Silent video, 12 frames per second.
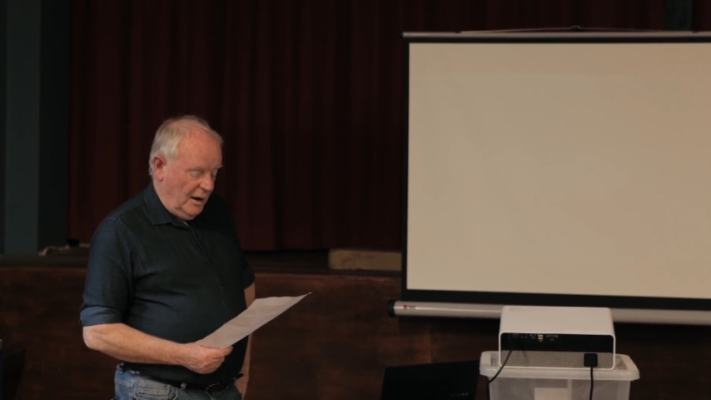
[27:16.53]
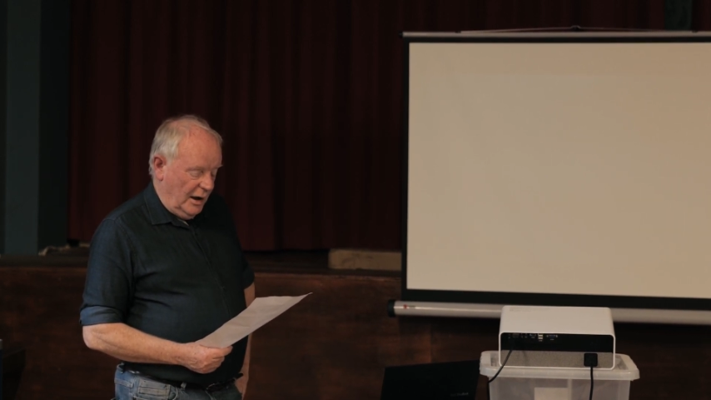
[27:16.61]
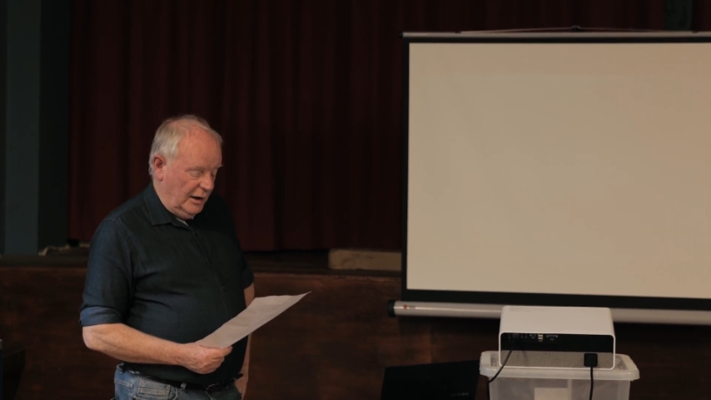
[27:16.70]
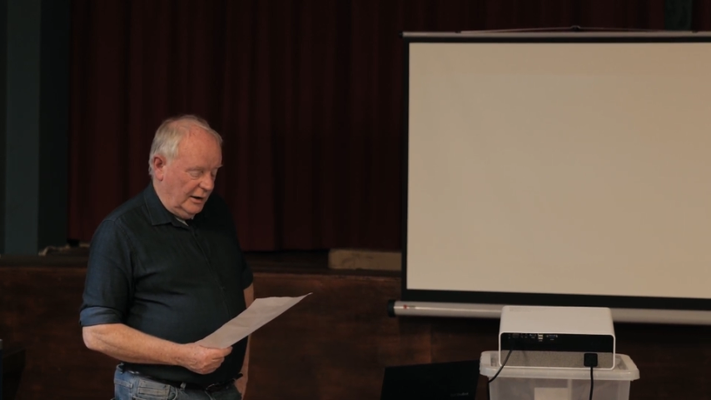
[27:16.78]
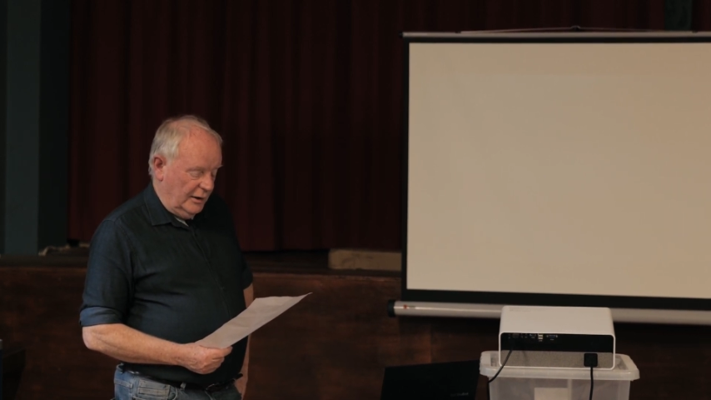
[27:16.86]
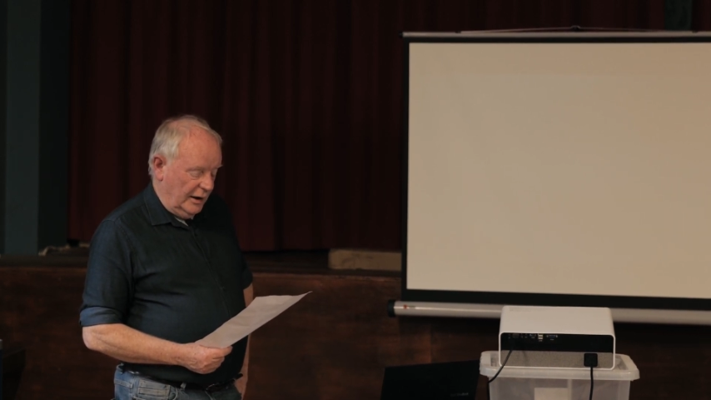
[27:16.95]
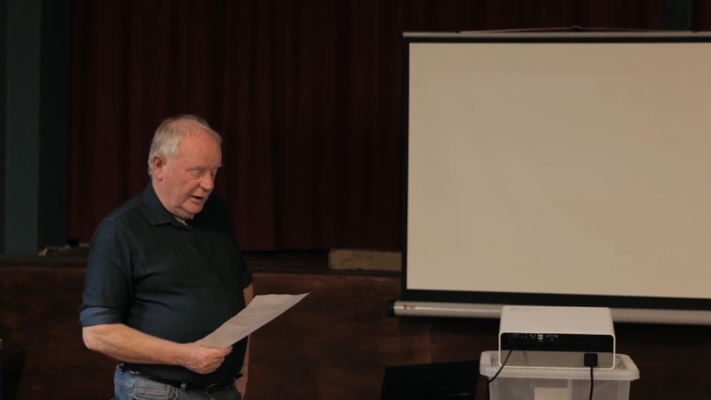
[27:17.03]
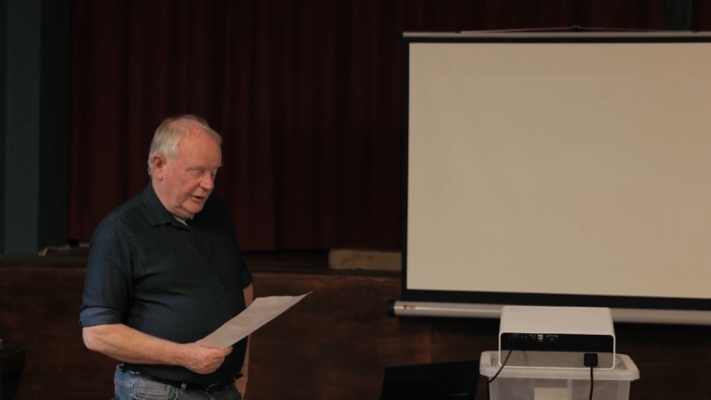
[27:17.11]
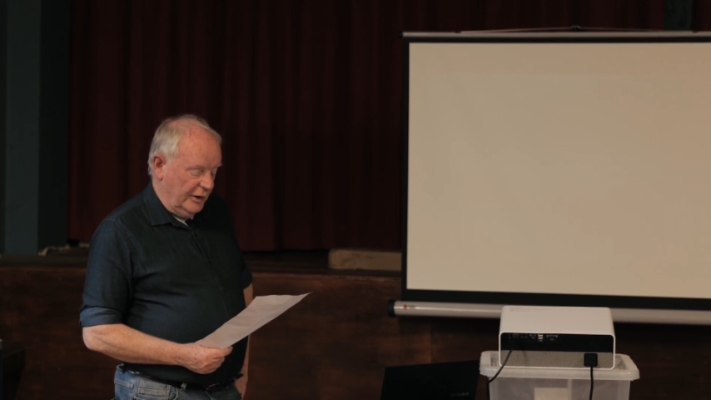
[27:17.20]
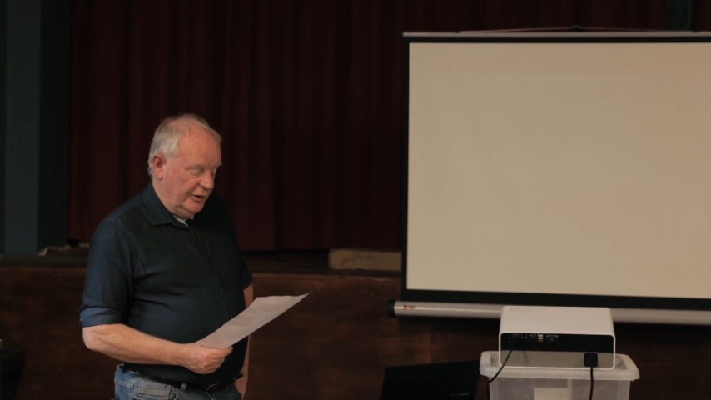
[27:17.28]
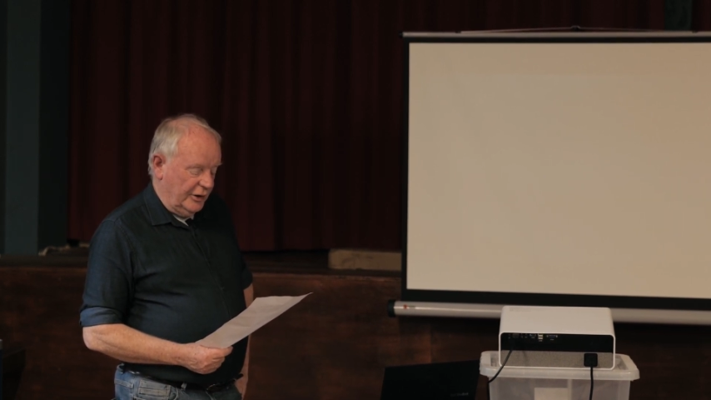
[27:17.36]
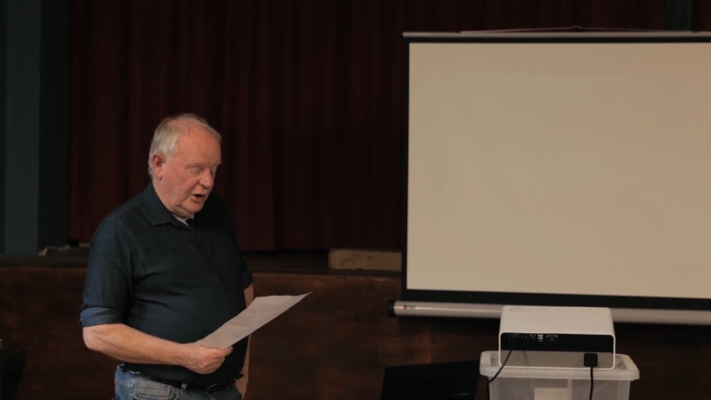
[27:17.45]

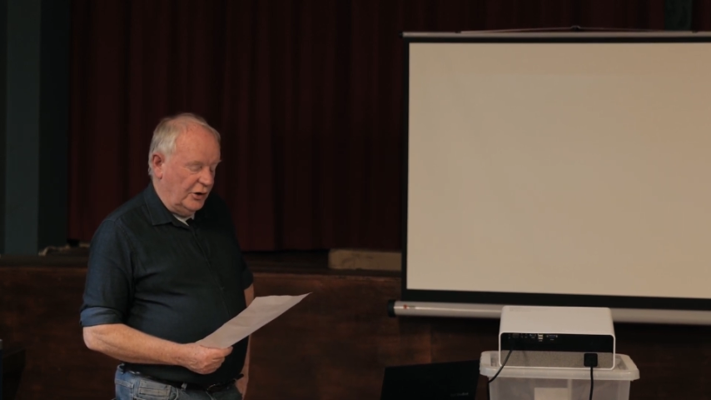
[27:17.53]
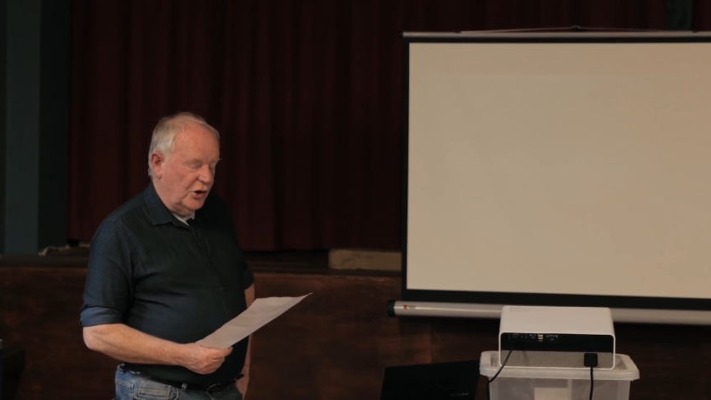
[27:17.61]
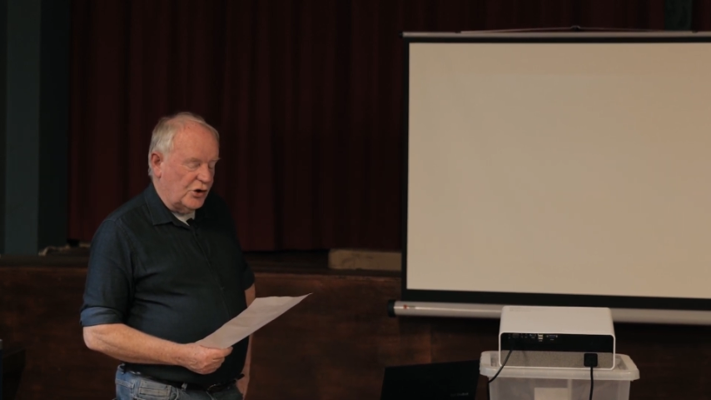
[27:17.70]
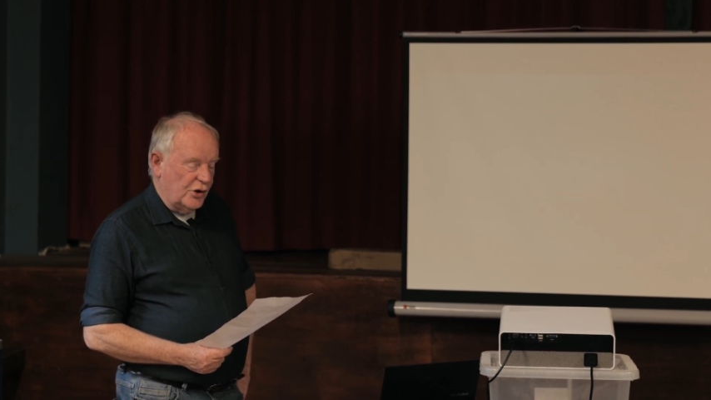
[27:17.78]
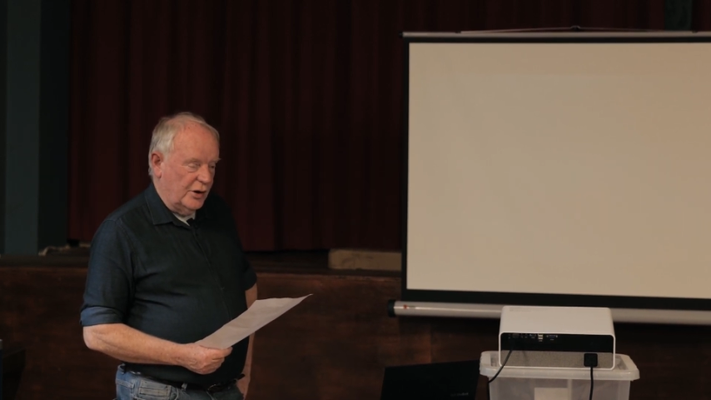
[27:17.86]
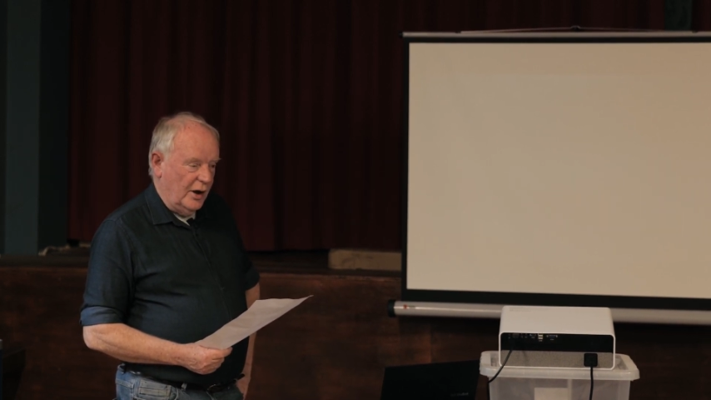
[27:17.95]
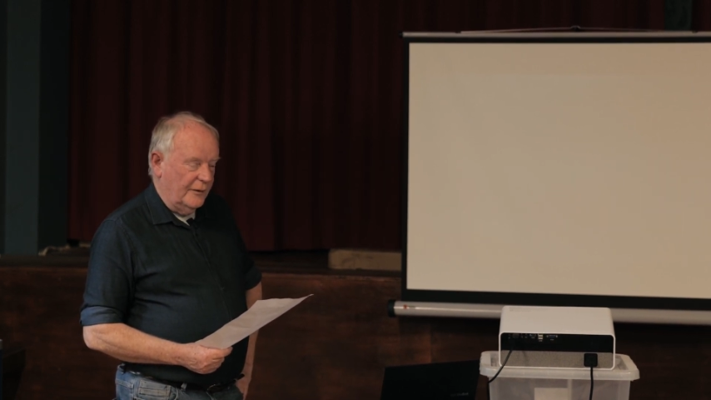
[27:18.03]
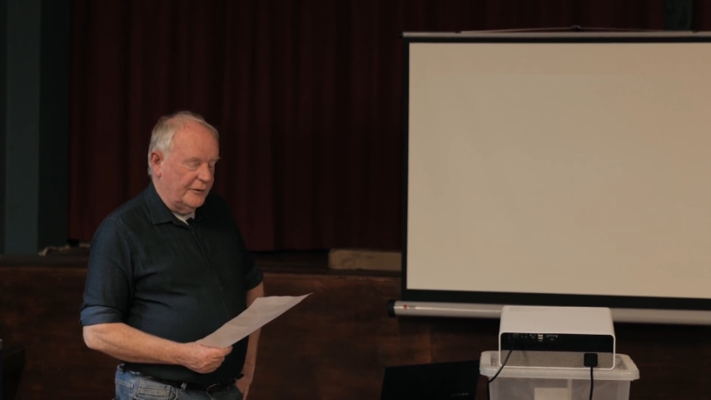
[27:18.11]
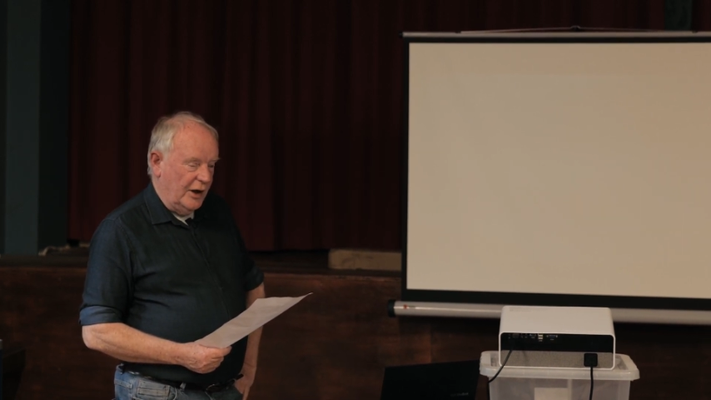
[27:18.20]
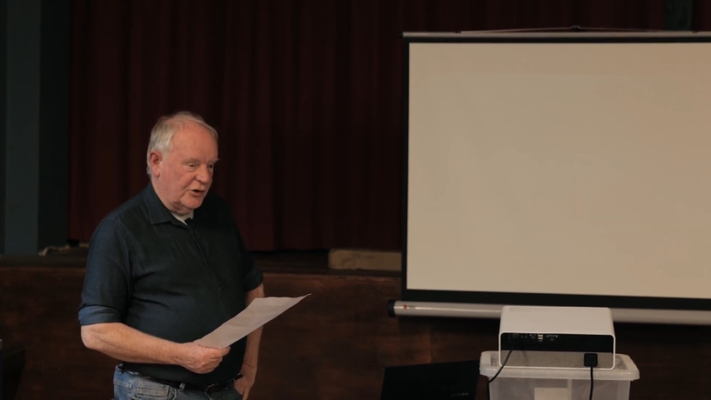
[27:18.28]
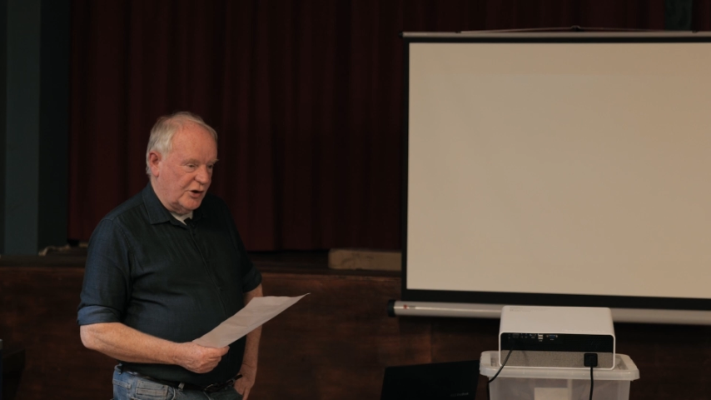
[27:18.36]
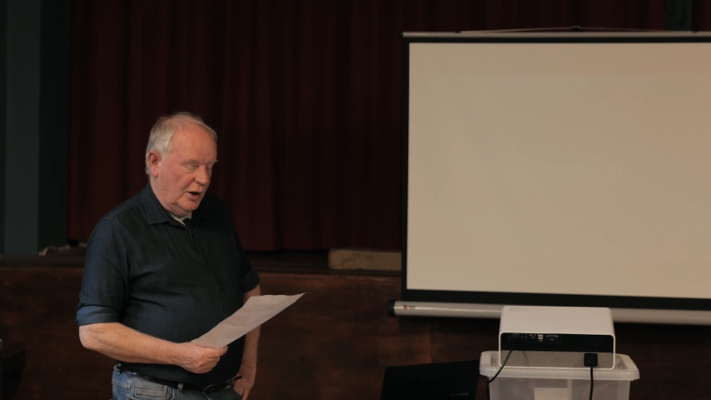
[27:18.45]
The condition of
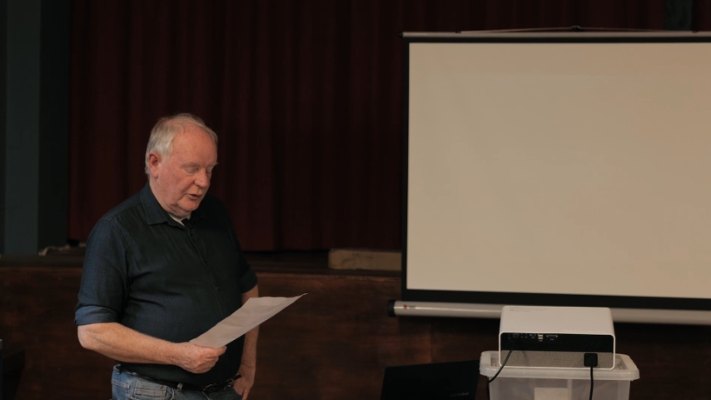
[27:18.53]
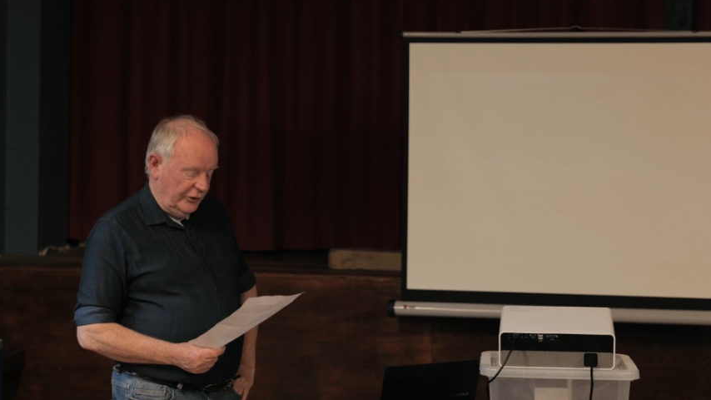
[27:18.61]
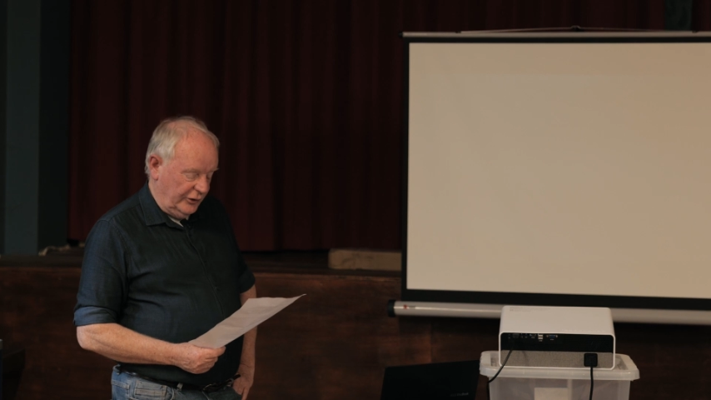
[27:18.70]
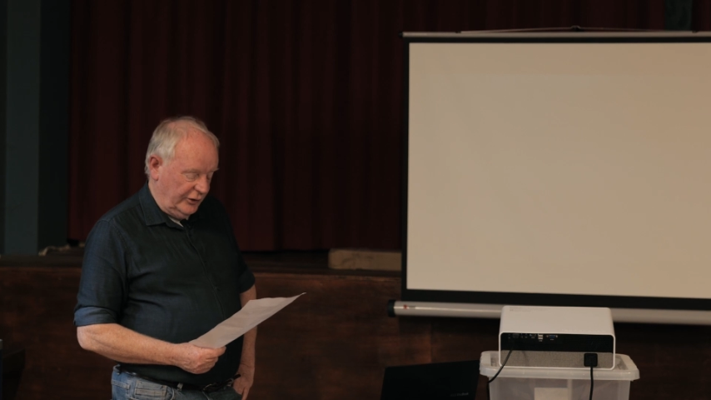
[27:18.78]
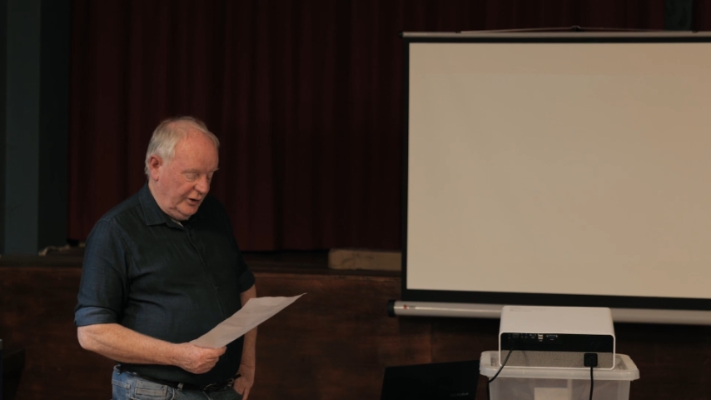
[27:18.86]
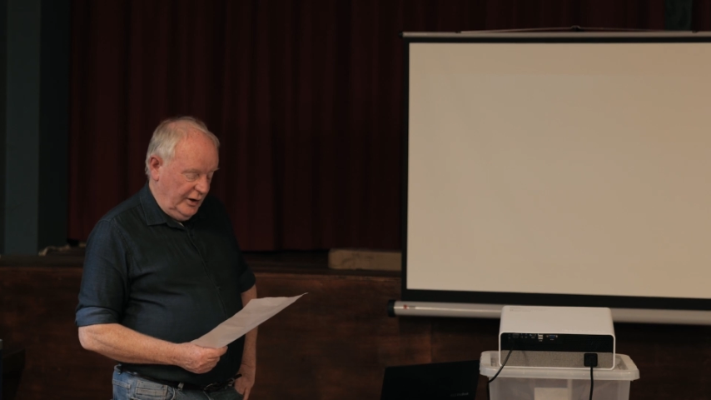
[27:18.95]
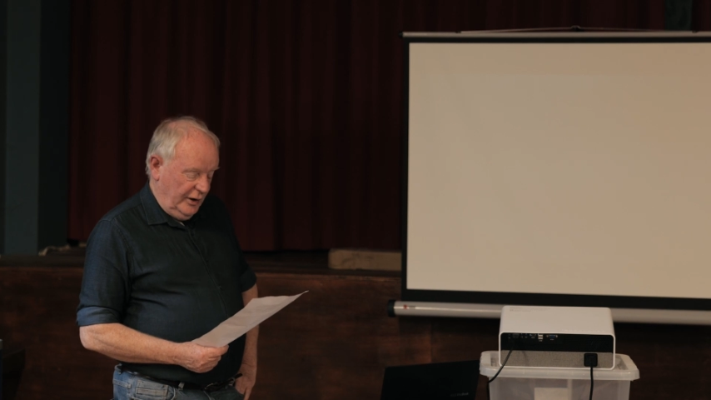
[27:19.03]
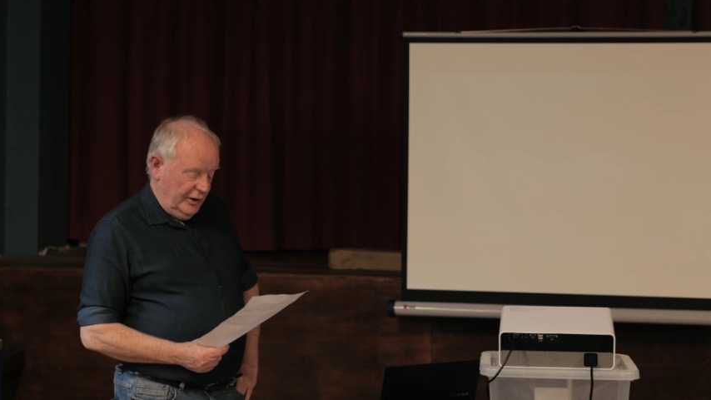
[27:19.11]
thatched houses